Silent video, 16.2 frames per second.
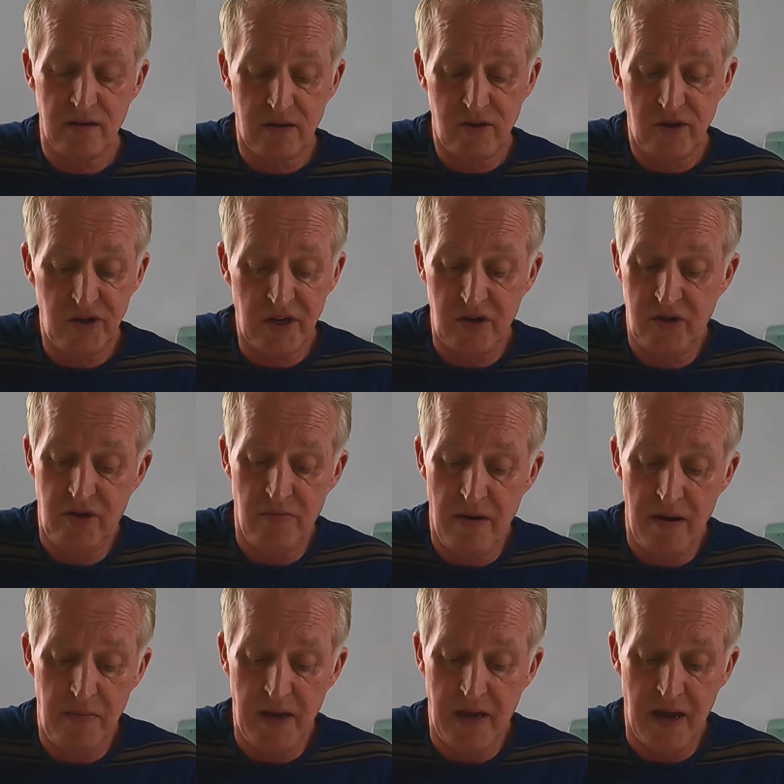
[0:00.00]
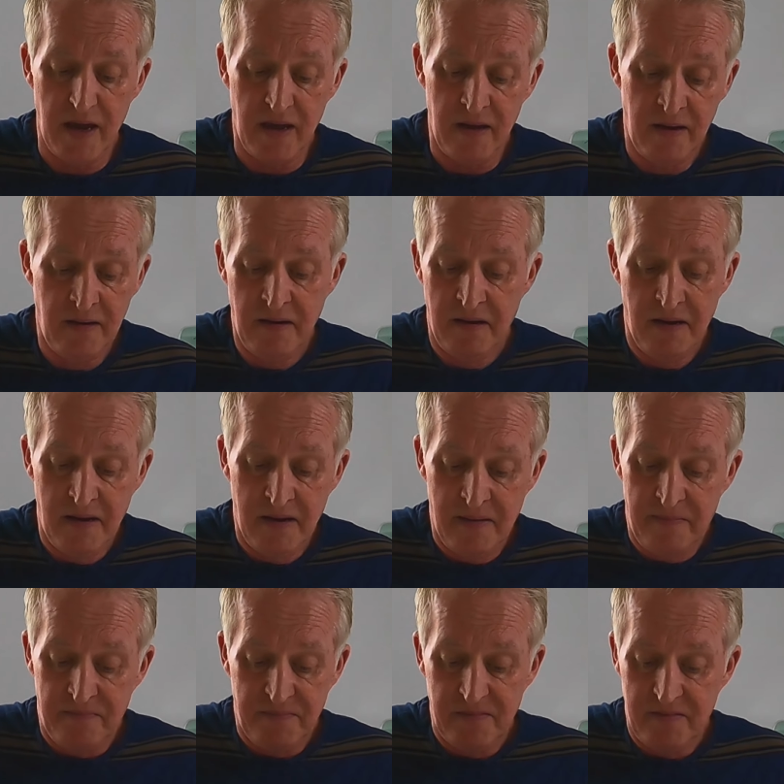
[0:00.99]
I suggest you maybe get
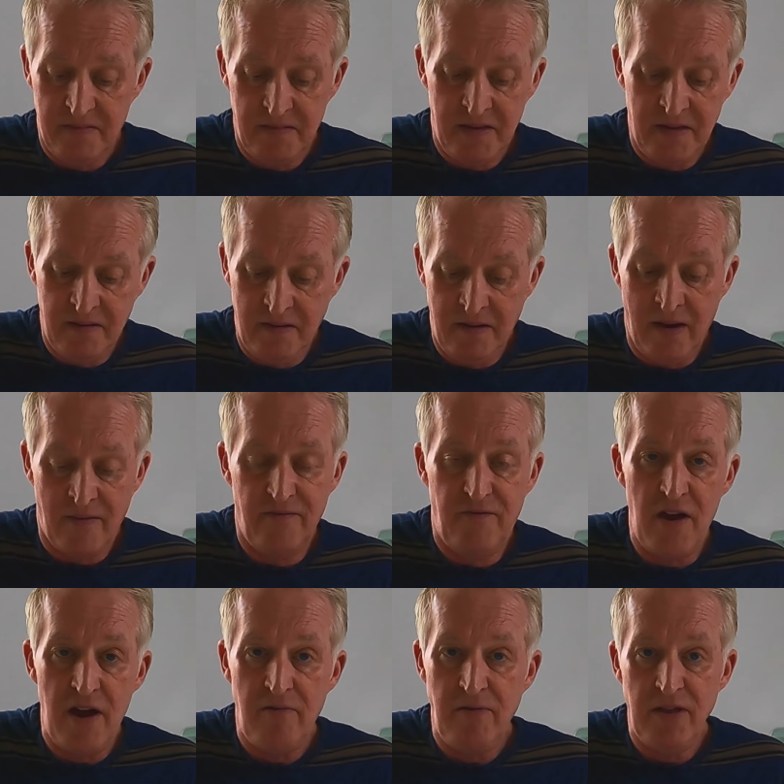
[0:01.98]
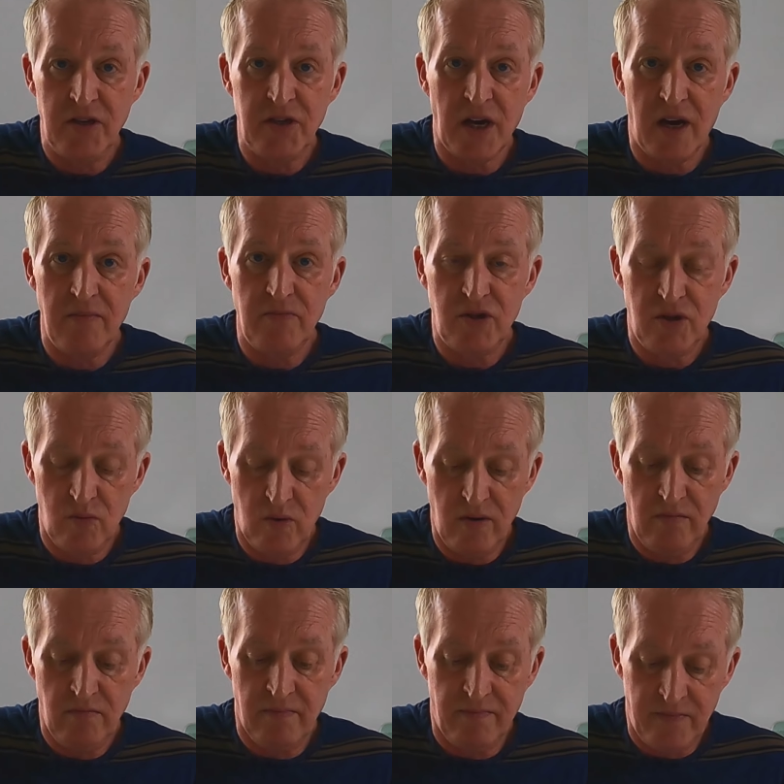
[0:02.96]
vary the types you
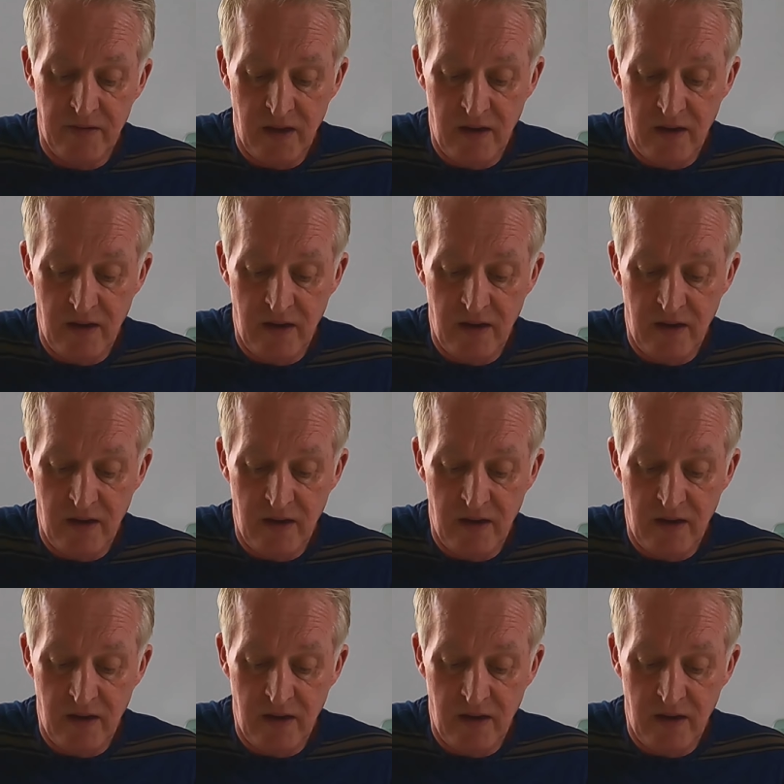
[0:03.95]
want.